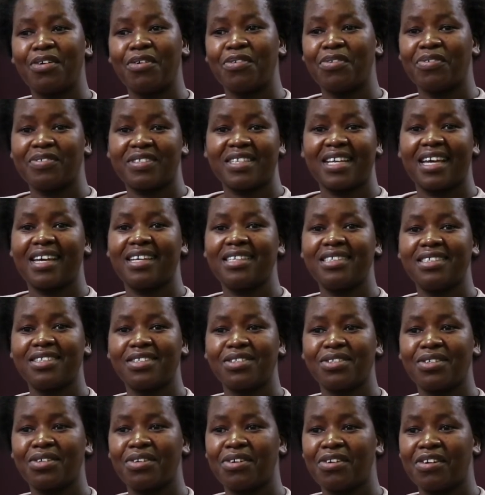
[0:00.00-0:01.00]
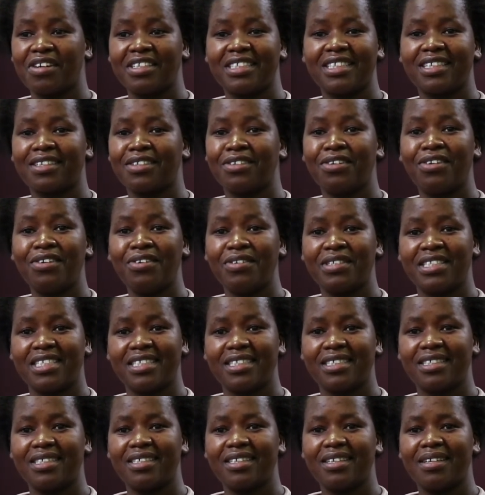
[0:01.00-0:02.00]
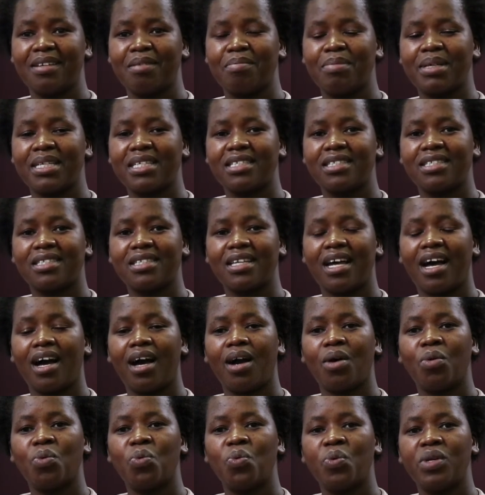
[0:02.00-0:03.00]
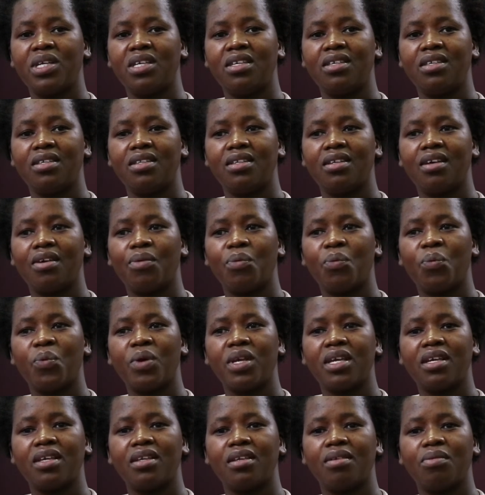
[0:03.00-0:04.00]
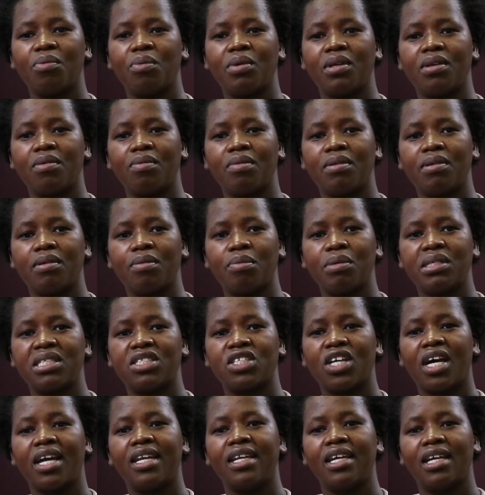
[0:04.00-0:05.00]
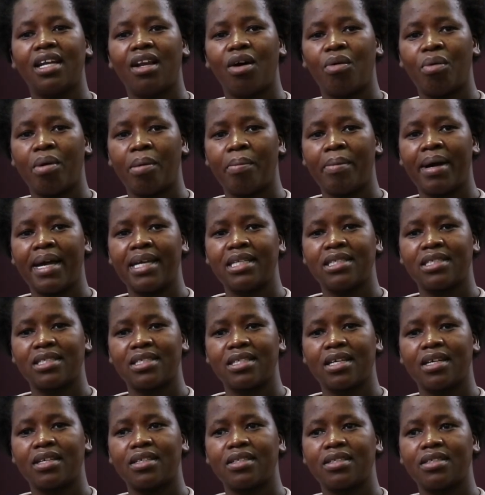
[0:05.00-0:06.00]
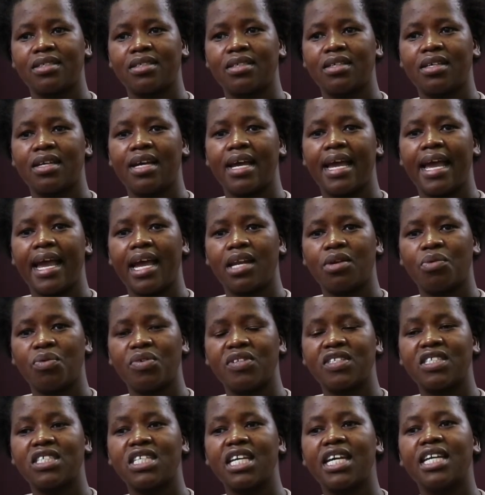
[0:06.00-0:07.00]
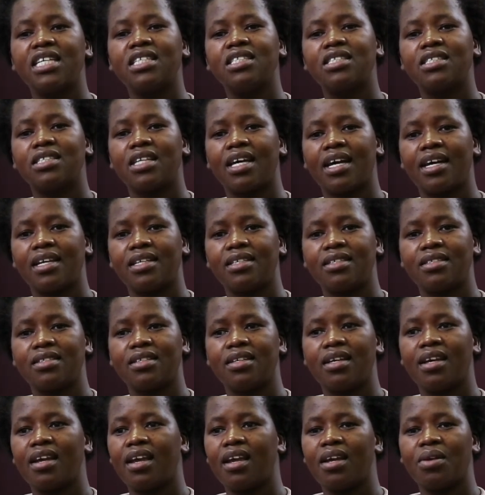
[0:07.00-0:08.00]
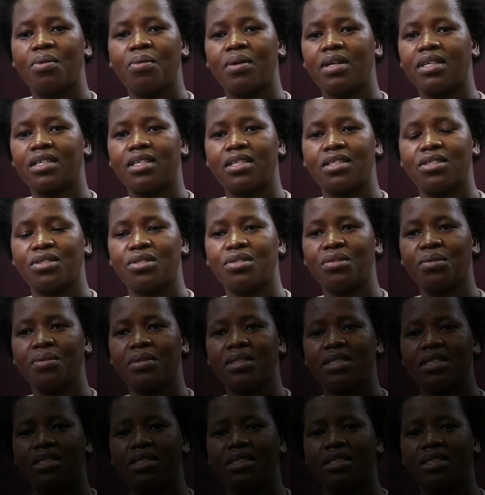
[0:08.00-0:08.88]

or science or technology, but it's how we channel our mindset, and we change that. Anyone can do